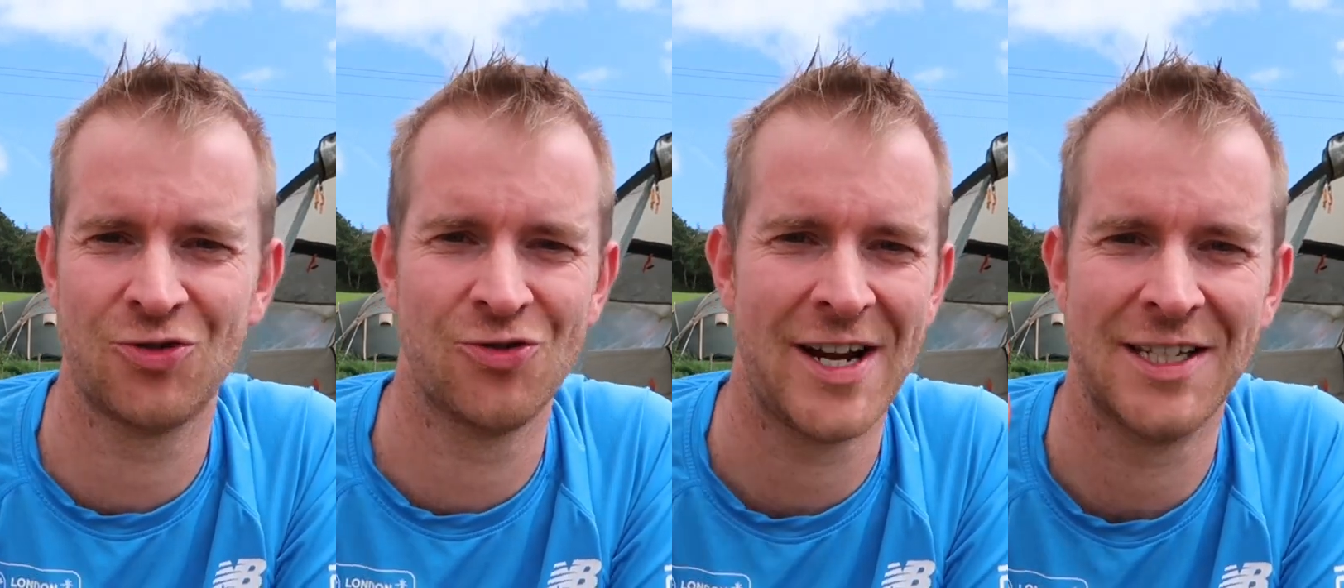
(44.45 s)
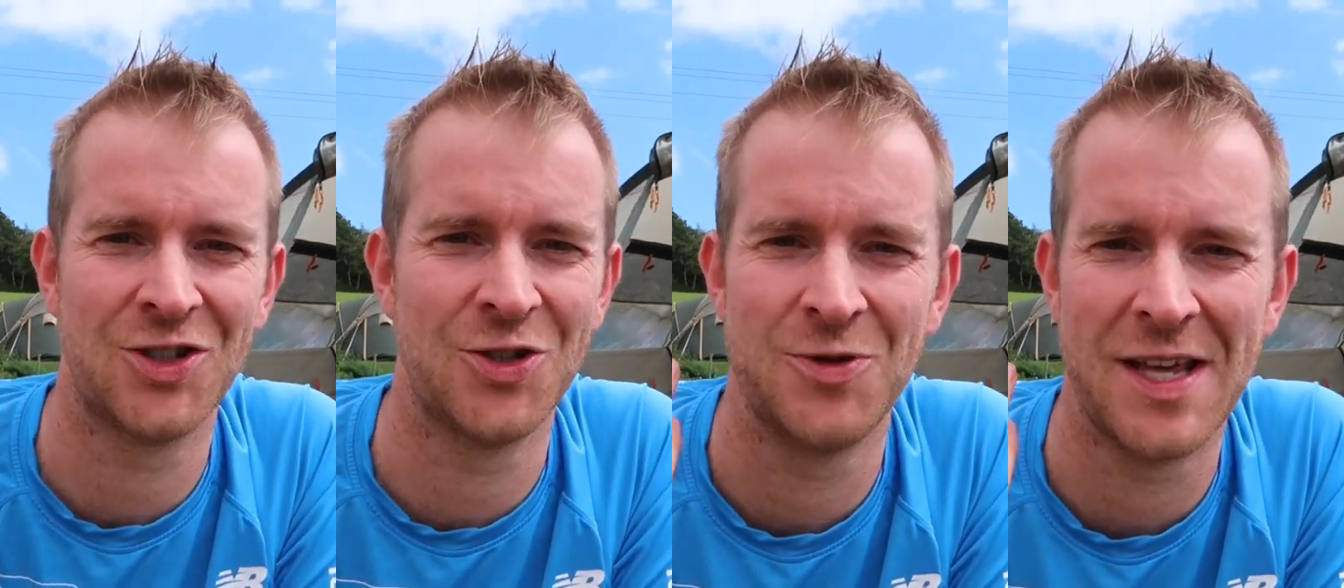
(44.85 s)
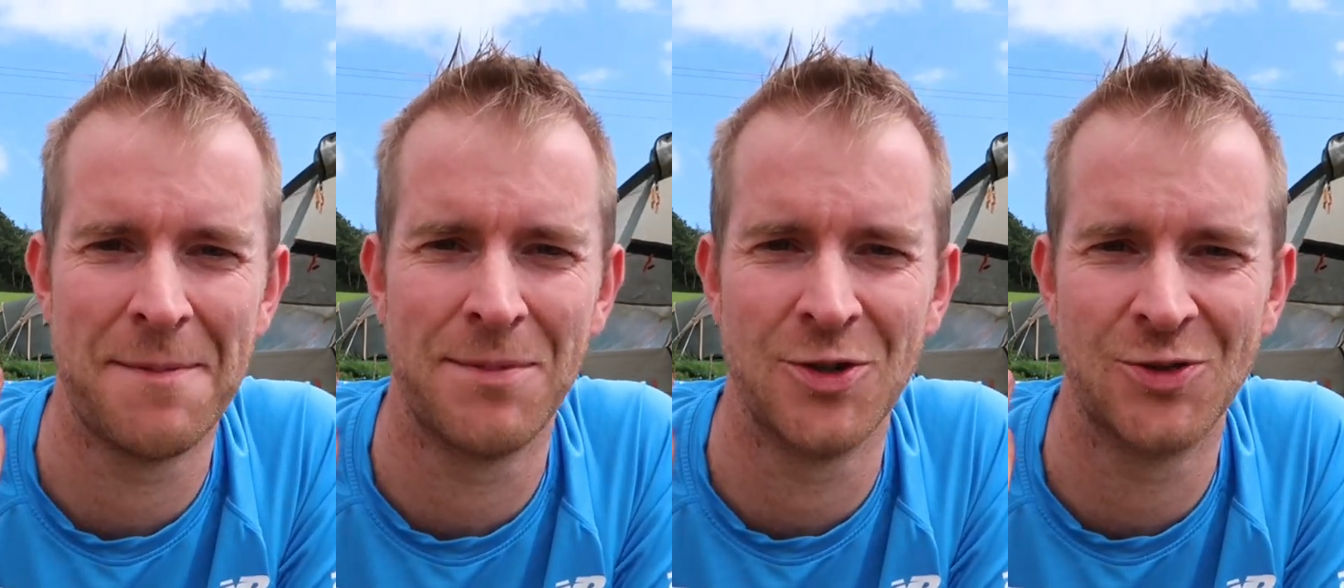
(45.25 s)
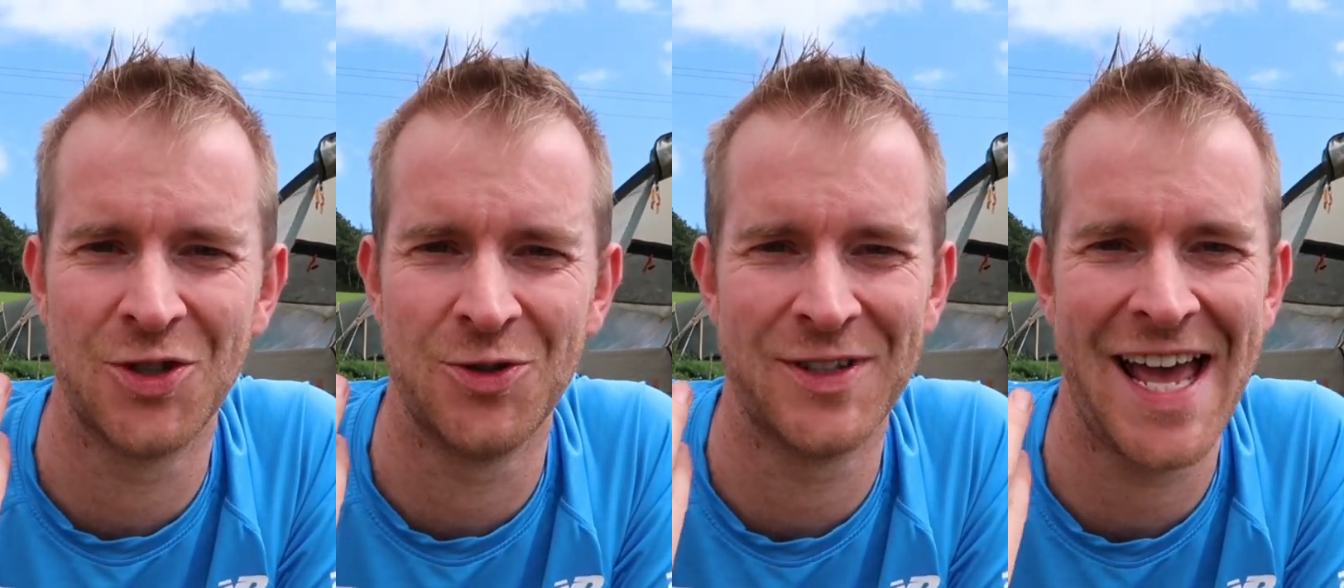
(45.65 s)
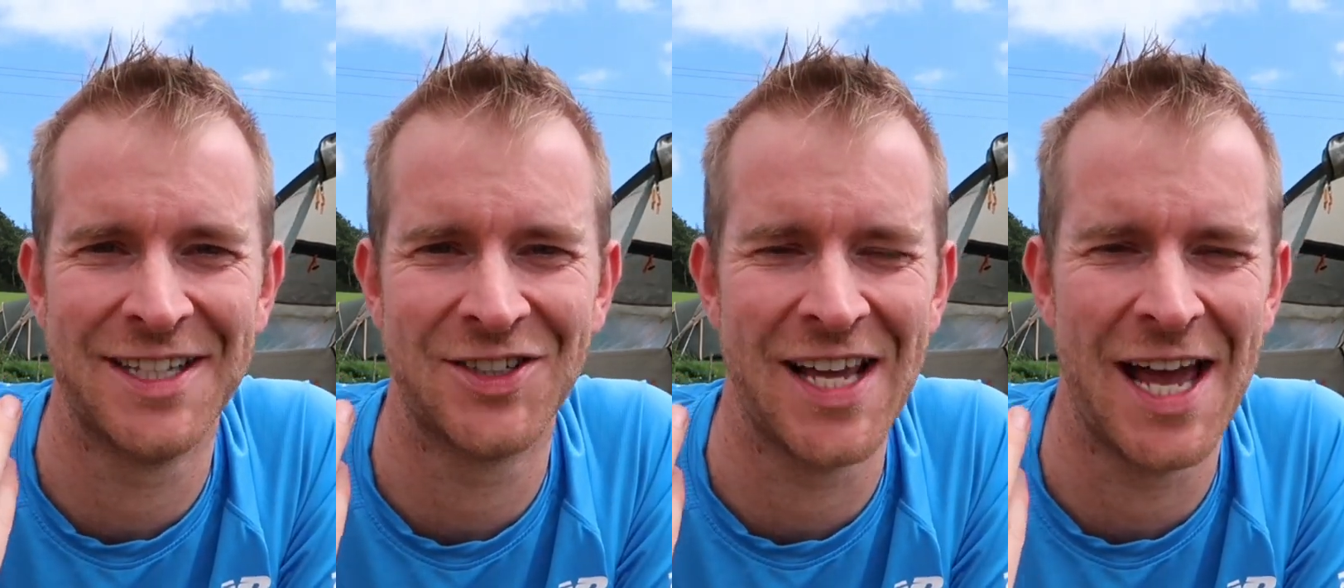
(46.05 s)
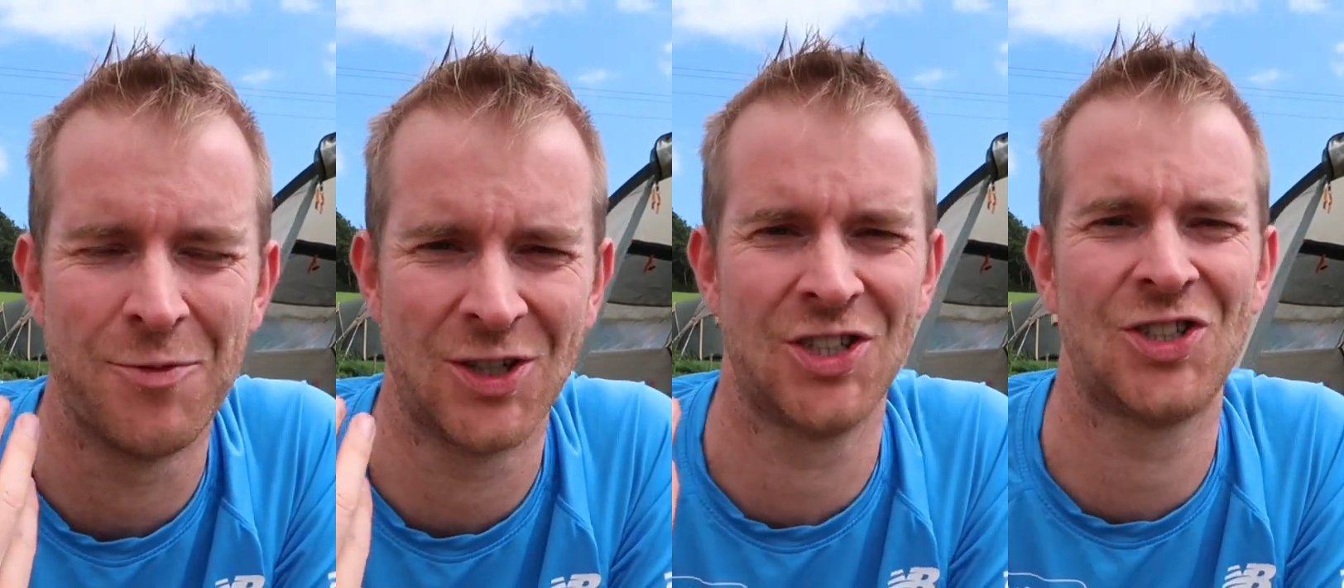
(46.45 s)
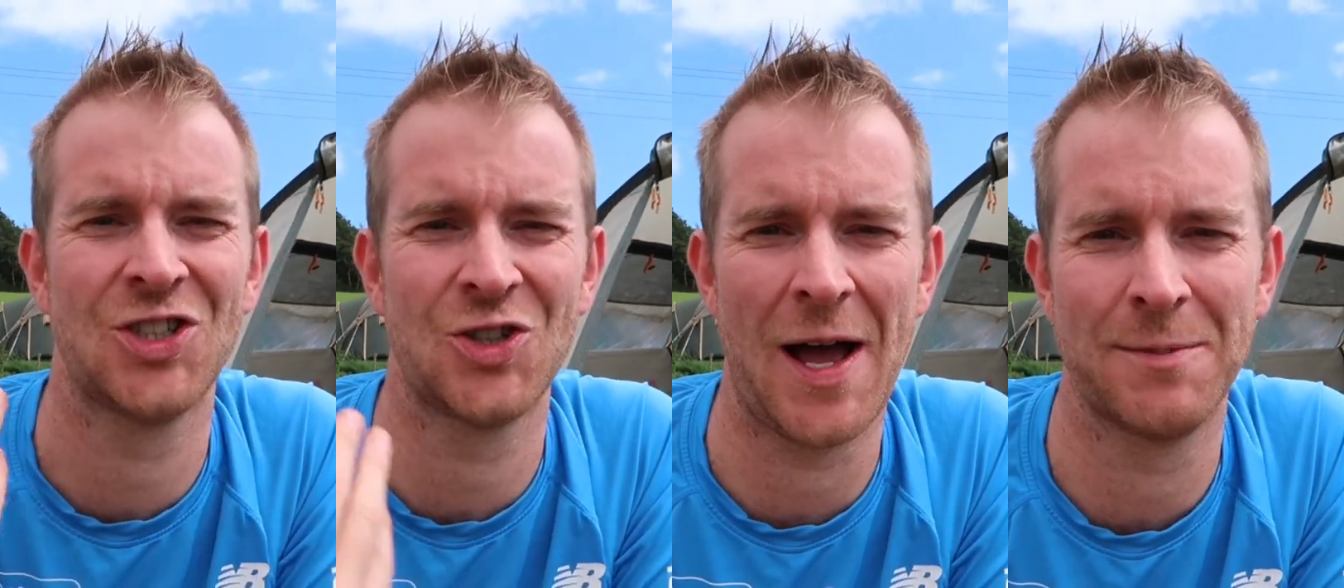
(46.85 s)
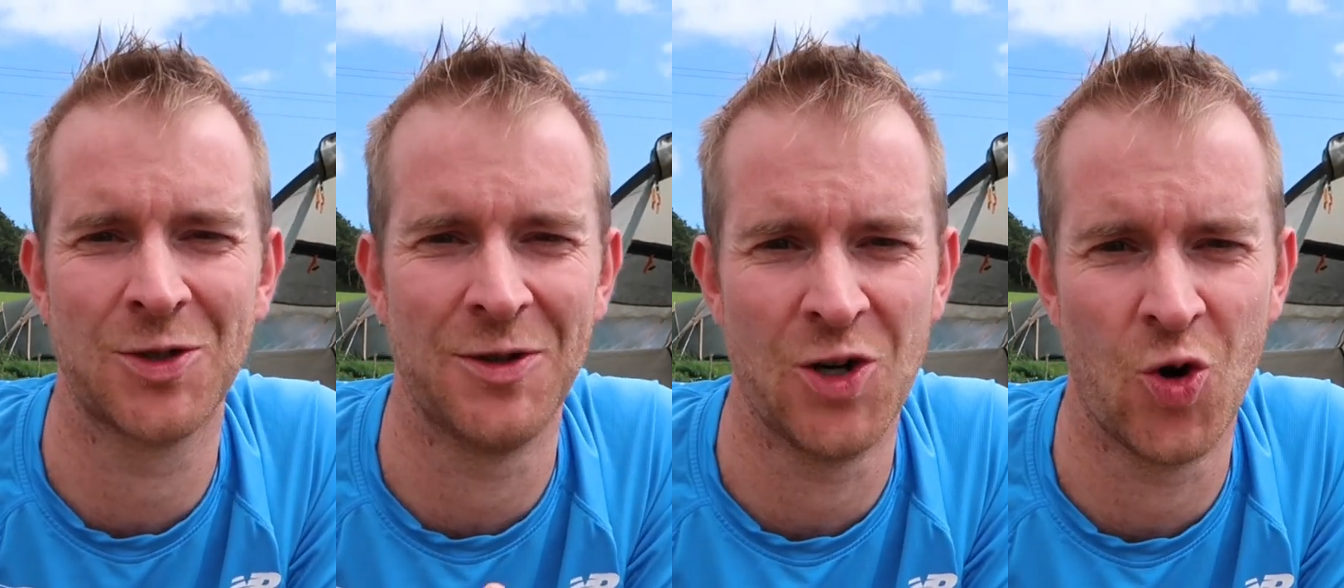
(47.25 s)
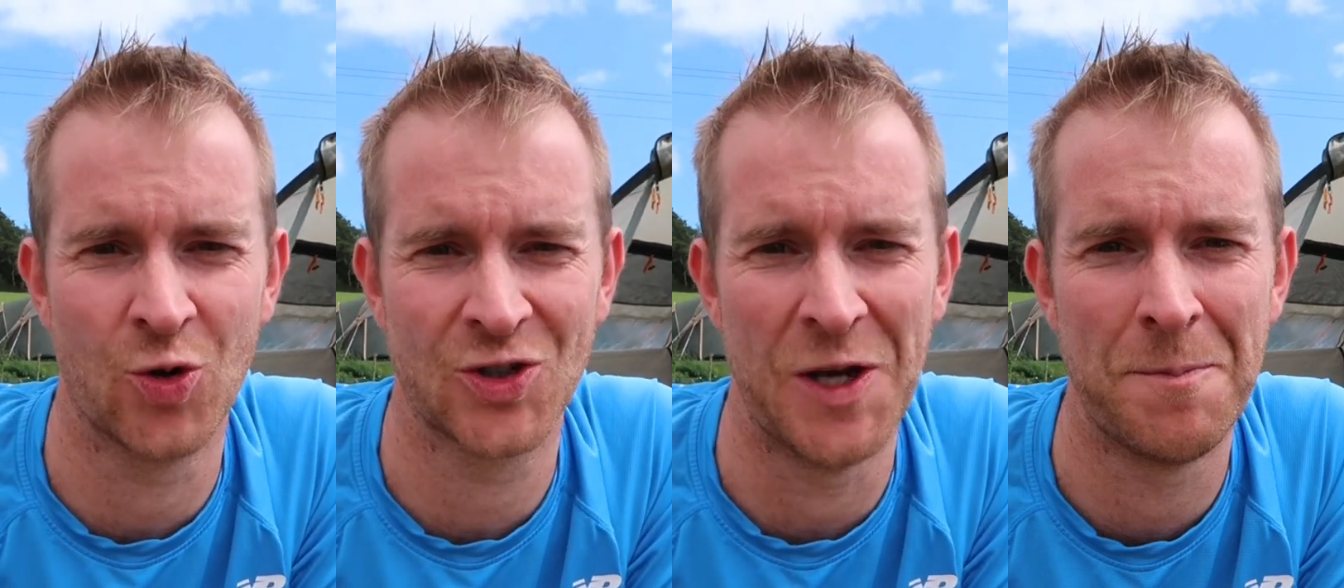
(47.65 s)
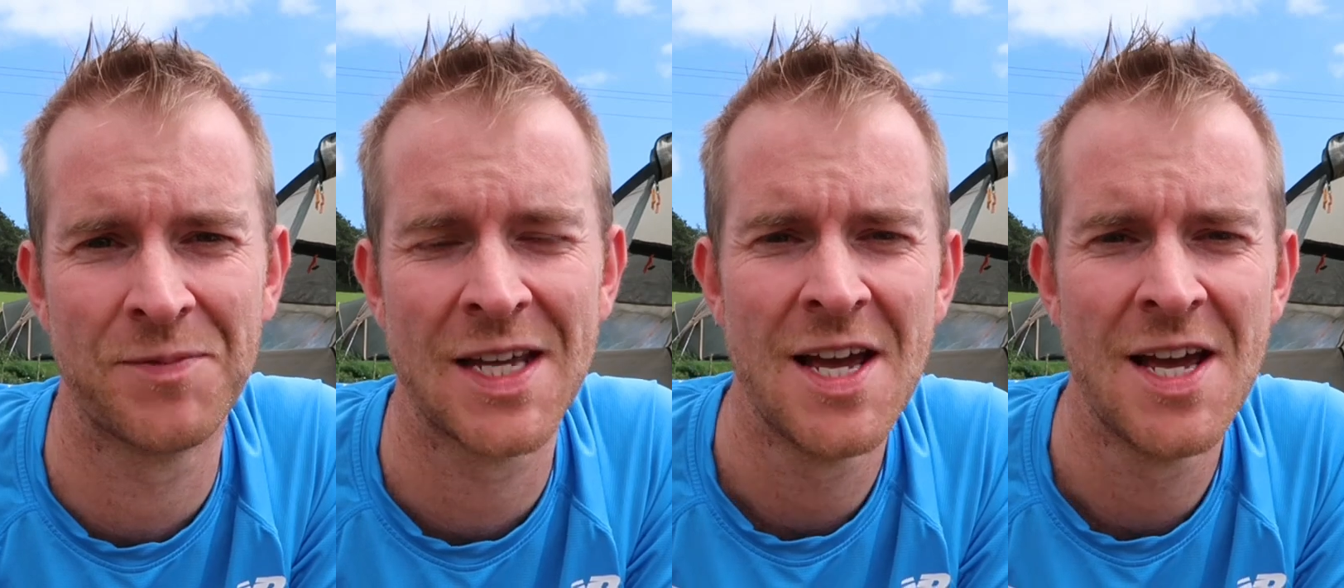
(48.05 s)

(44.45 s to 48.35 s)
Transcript: straight to their Bluetooth headset, which is just absolutely awesome.